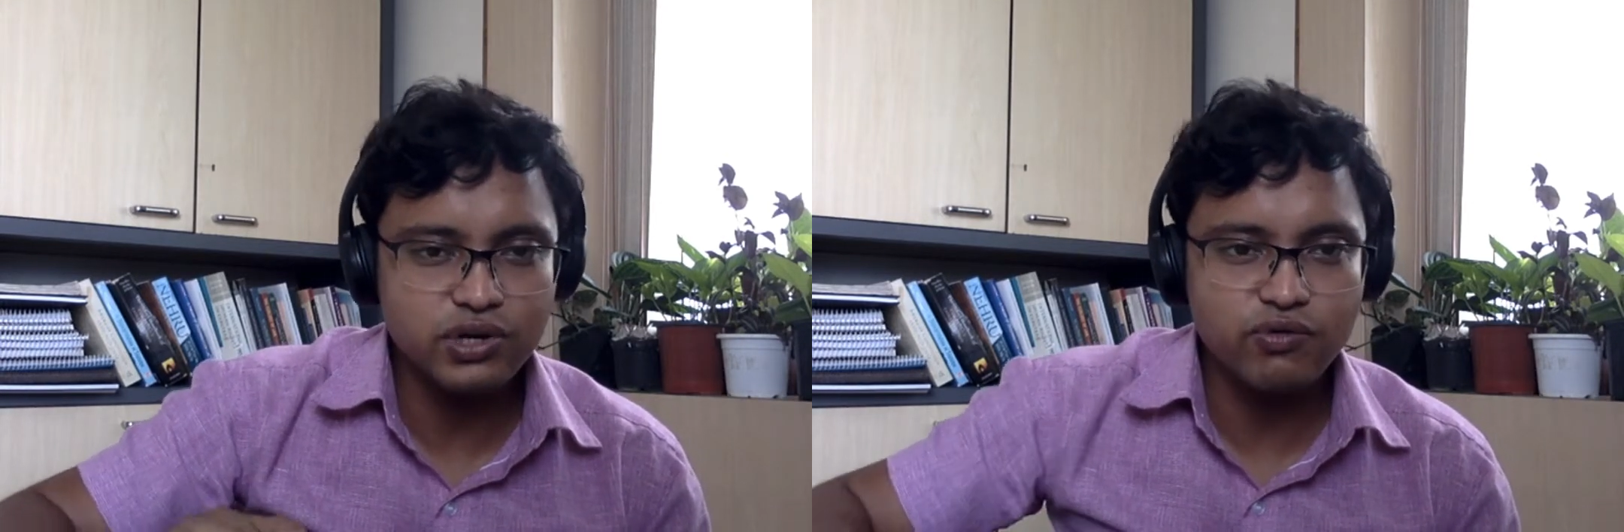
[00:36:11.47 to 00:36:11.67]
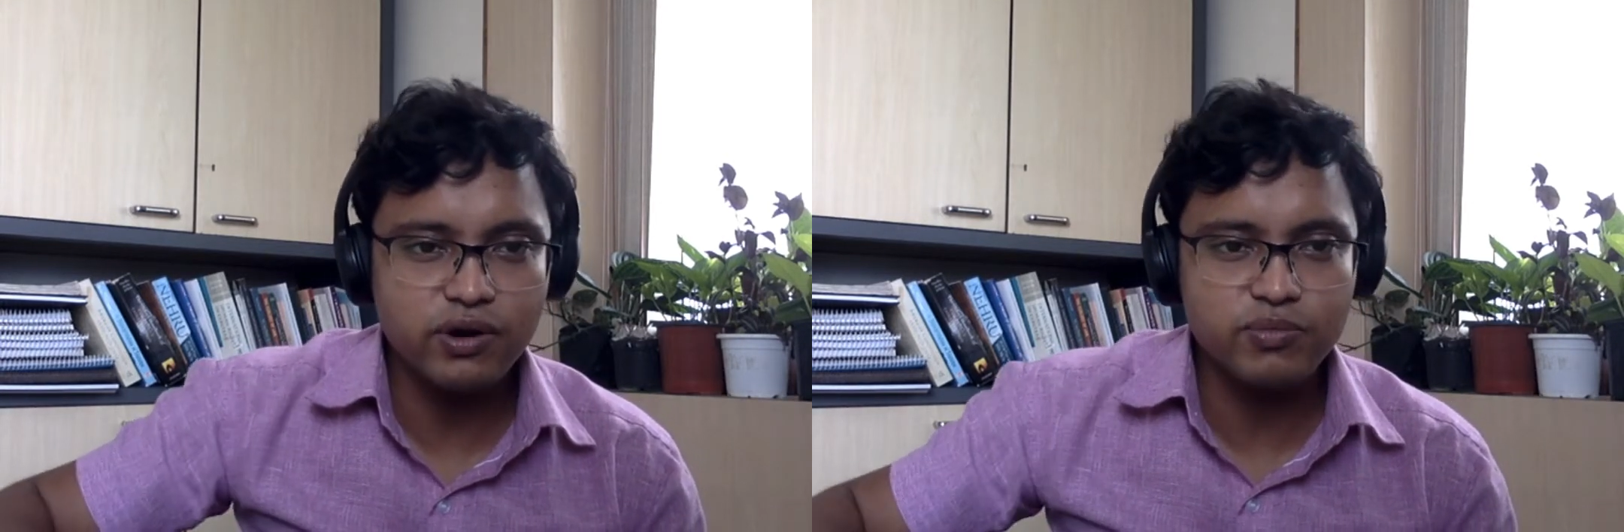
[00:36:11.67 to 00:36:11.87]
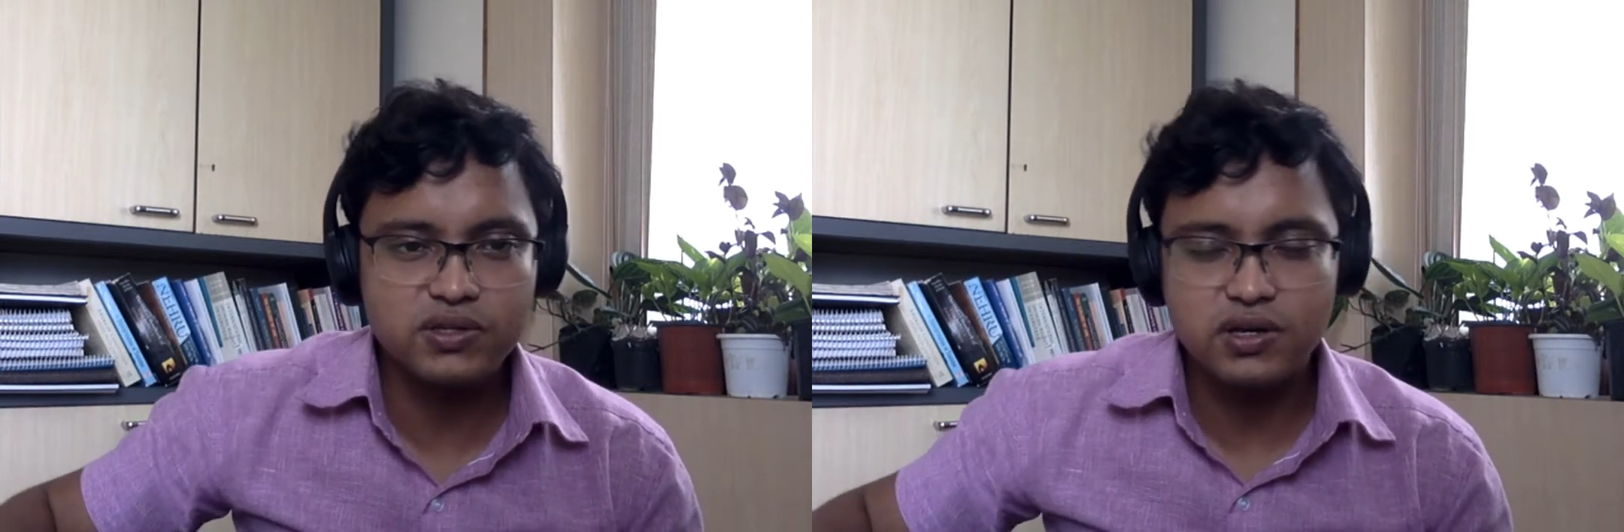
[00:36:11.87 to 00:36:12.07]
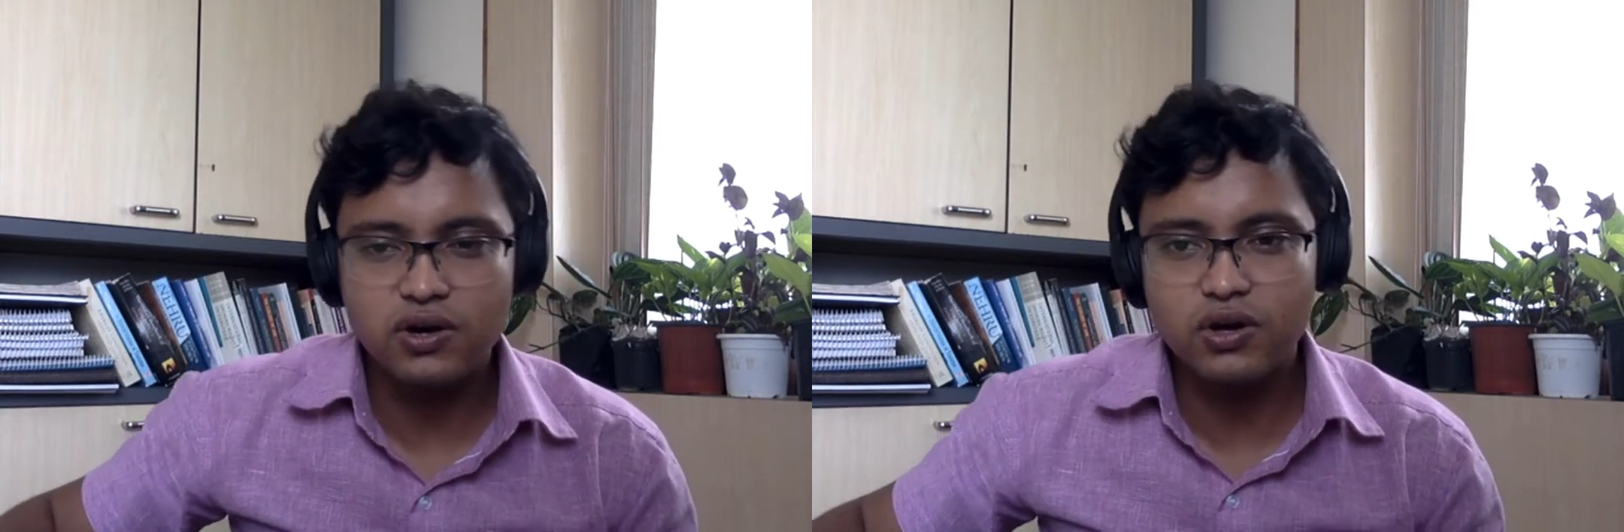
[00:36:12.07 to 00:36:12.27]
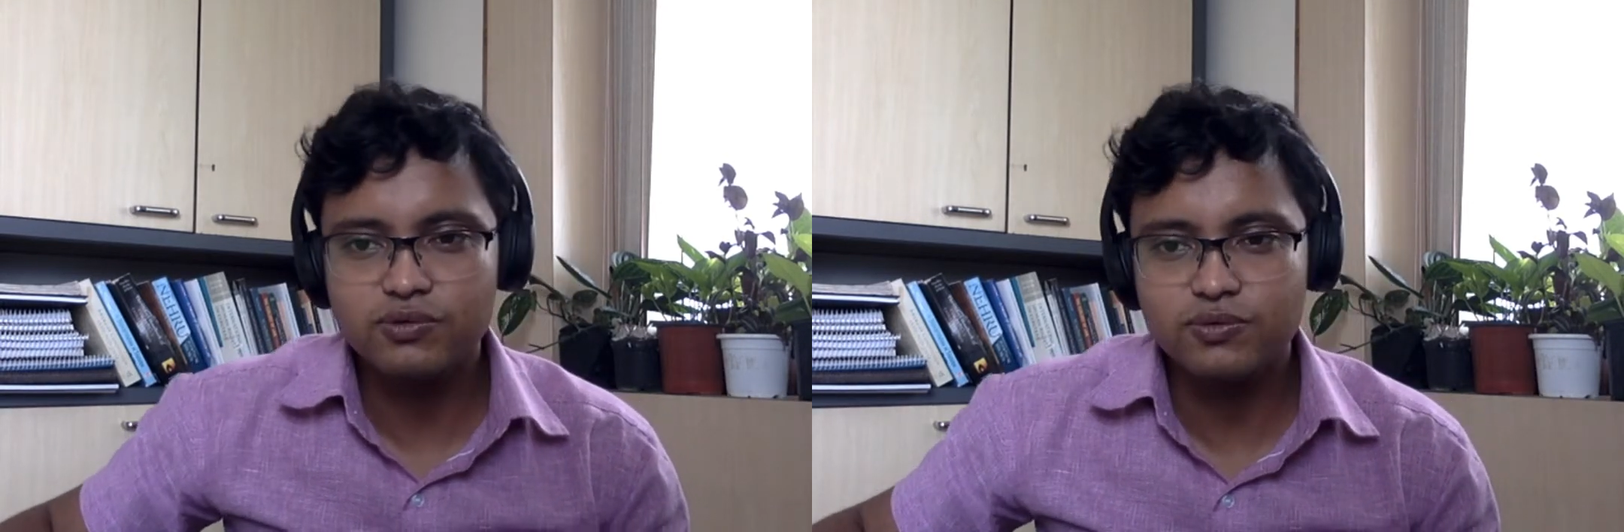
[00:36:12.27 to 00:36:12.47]
requirements are
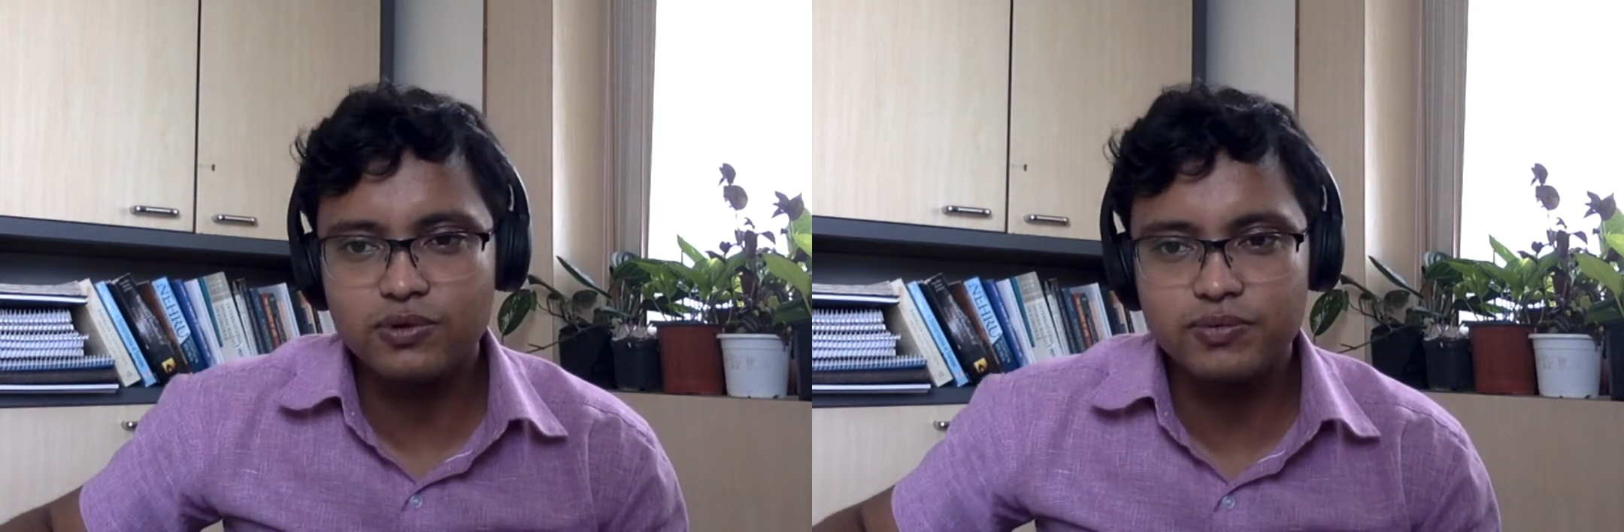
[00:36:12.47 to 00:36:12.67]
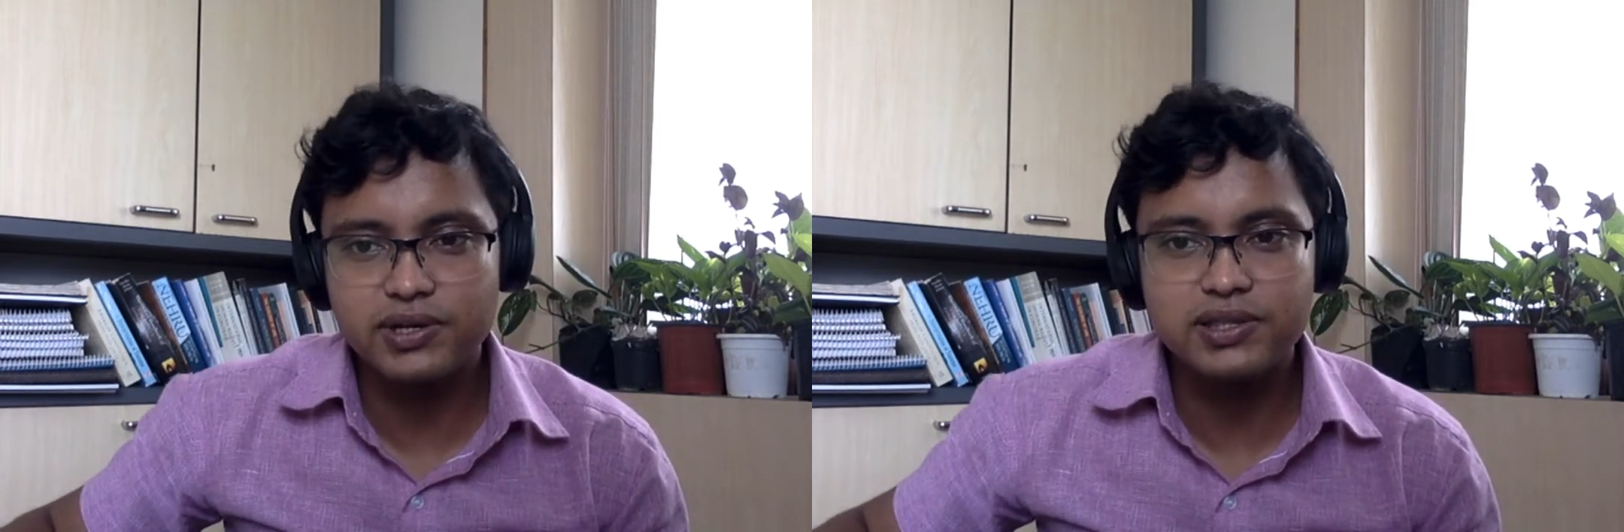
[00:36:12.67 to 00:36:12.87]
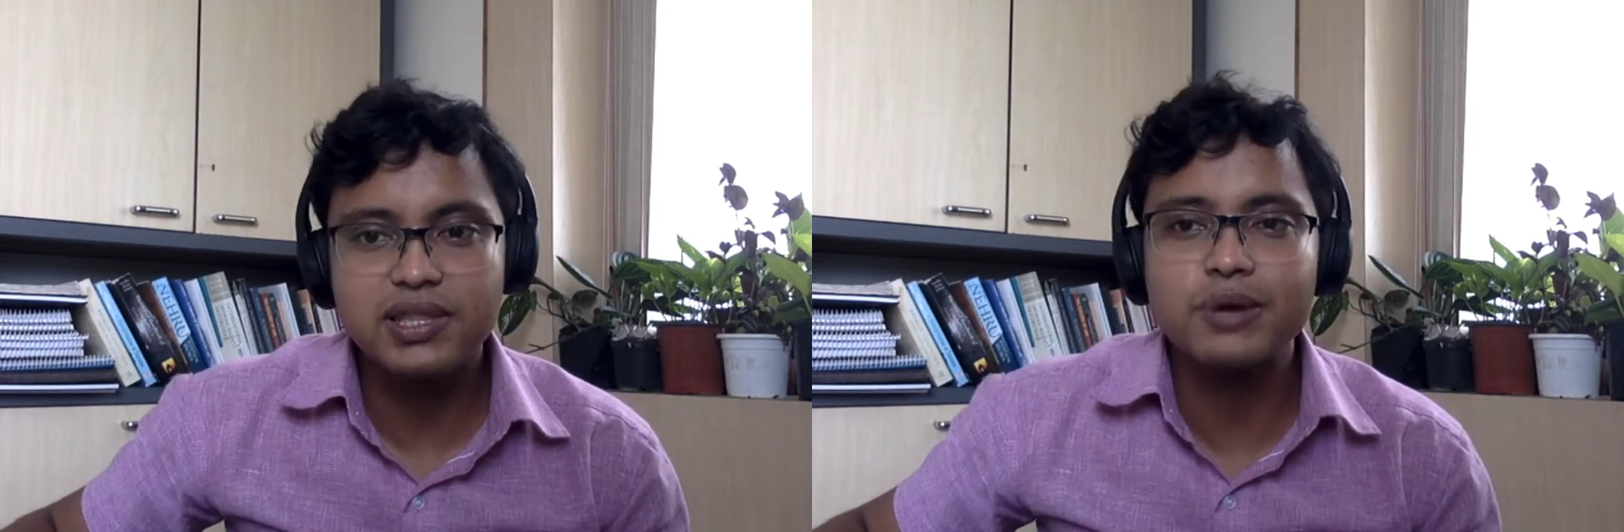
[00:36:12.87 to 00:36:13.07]
not fulfilled,